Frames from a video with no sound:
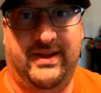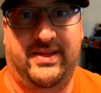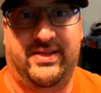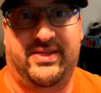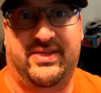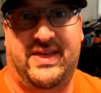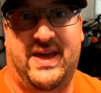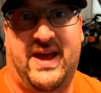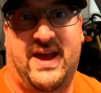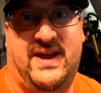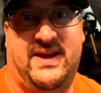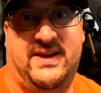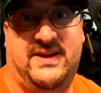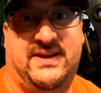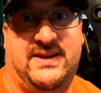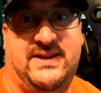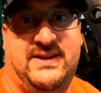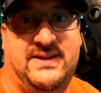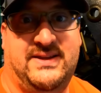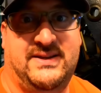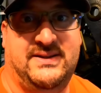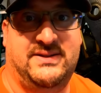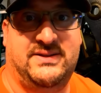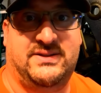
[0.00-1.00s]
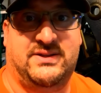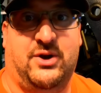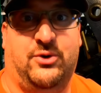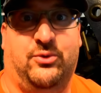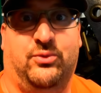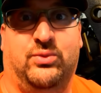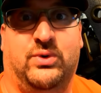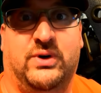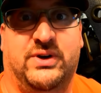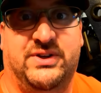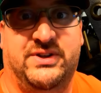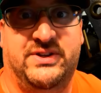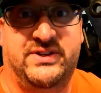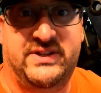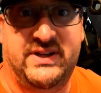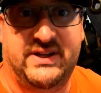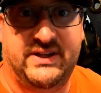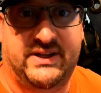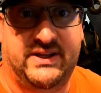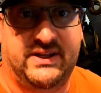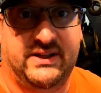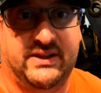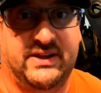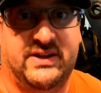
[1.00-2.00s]
That is
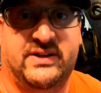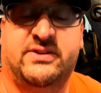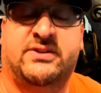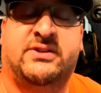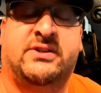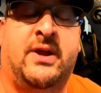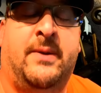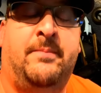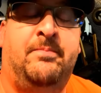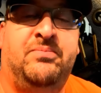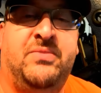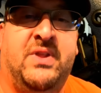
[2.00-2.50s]
ridiculous.